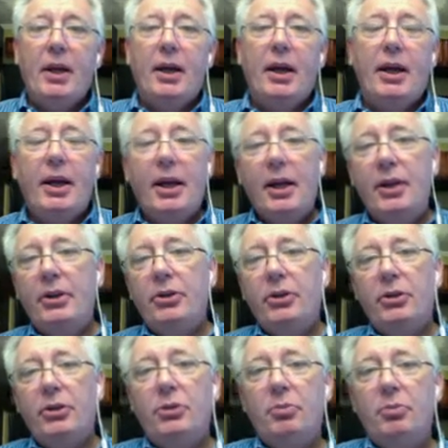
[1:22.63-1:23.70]
and
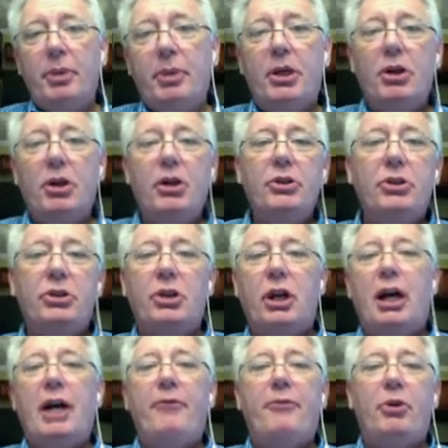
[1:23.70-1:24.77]
because it's an
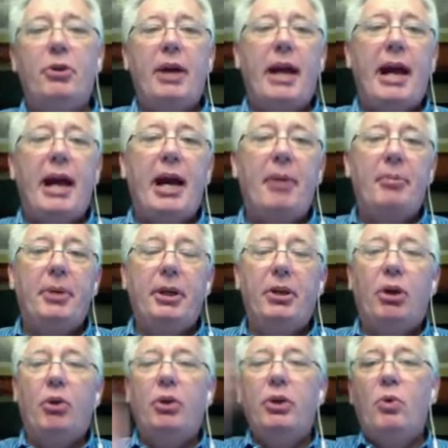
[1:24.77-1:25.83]
iPhone app, it
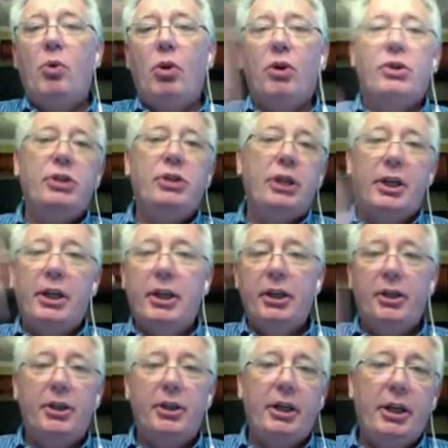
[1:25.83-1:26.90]
only works
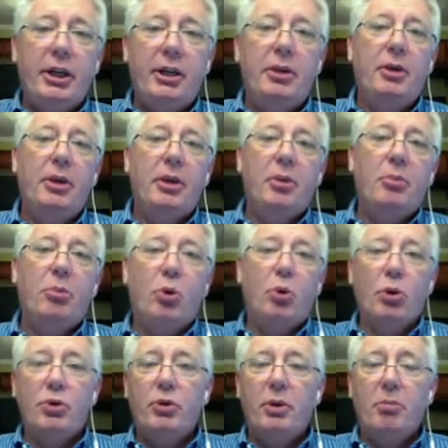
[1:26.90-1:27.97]
in the
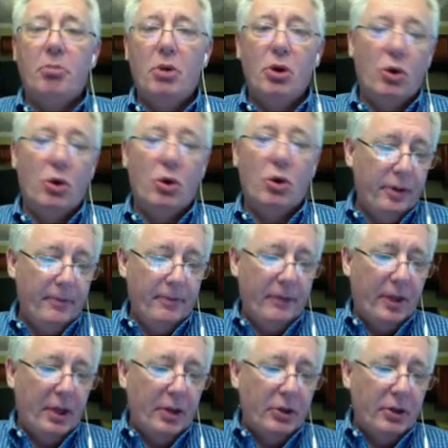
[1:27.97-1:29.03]
portrait mode.
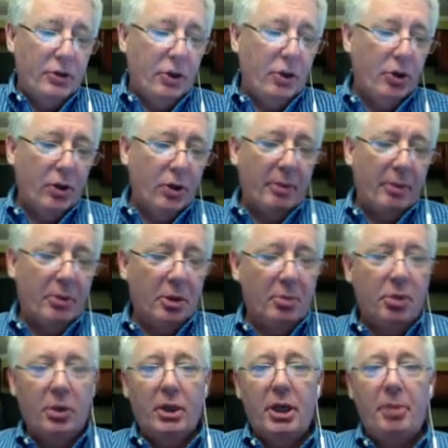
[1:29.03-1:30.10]
So I'm going to
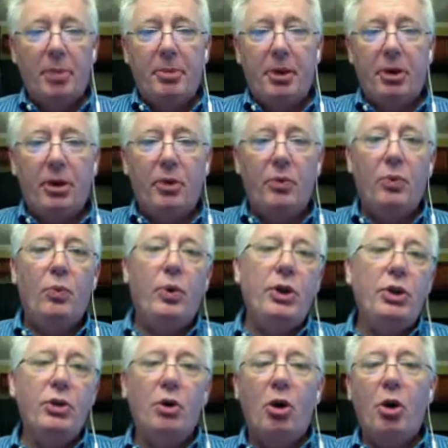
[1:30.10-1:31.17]
pull it up here, and when
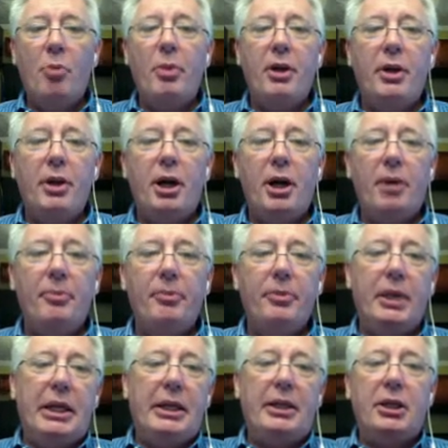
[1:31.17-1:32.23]
you open it up,
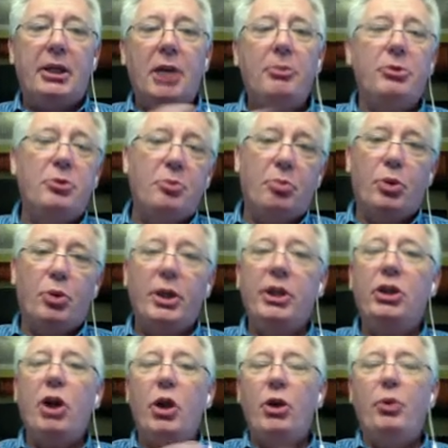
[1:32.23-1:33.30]
it comes
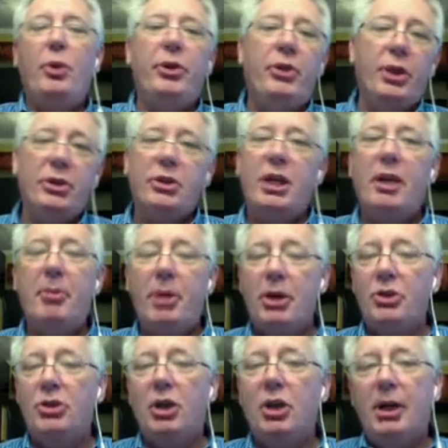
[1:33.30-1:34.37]
preloaded with this
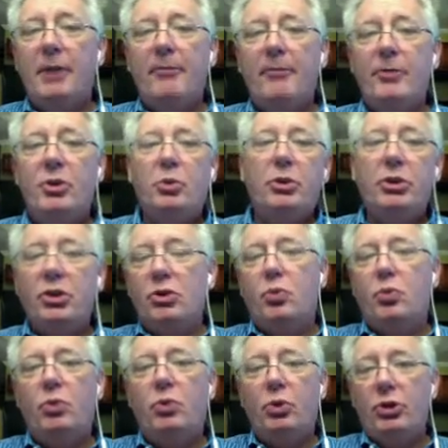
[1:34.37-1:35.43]
image. So
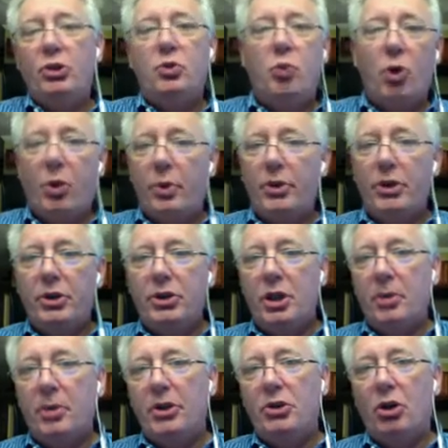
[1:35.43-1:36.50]
we'll just work with this
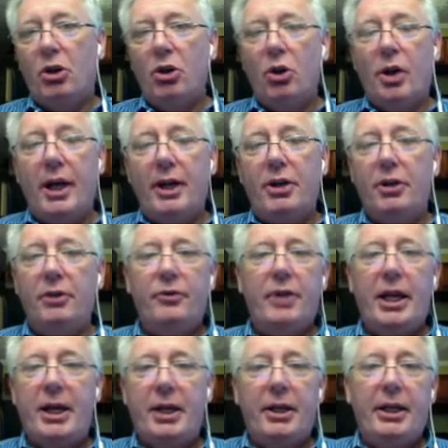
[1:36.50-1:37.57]
image, although I could have
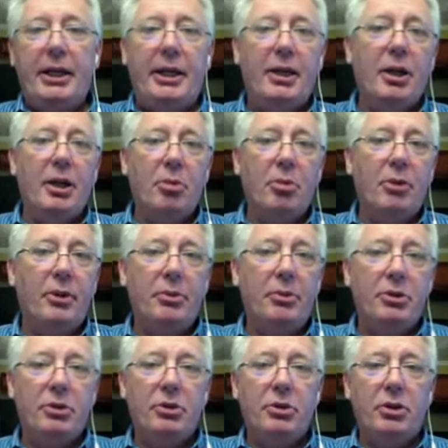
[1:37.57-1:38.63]
taken any number of
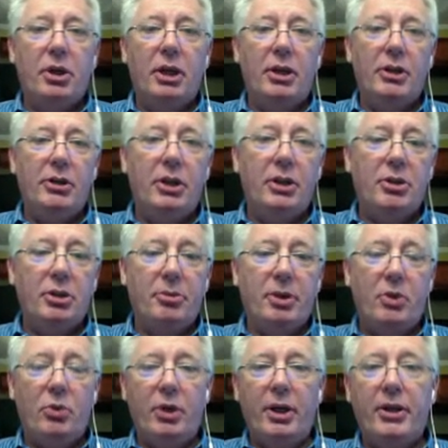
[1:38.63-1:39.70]
images and done
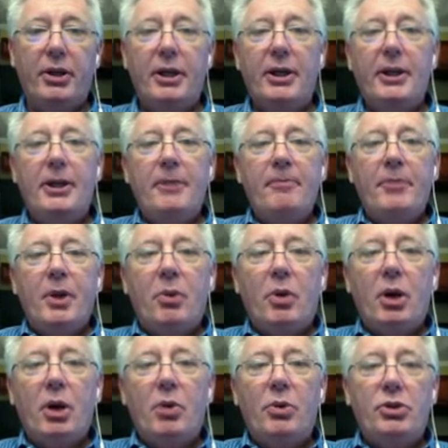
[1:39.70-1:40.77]
something with. And
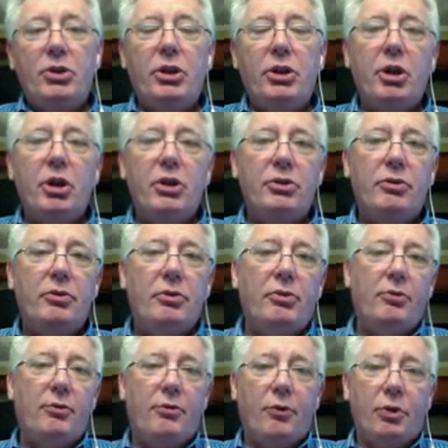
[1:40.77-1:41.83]
what I want you to notice,
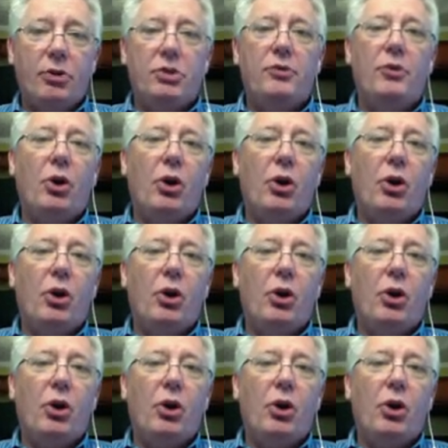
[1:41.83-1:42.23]
first of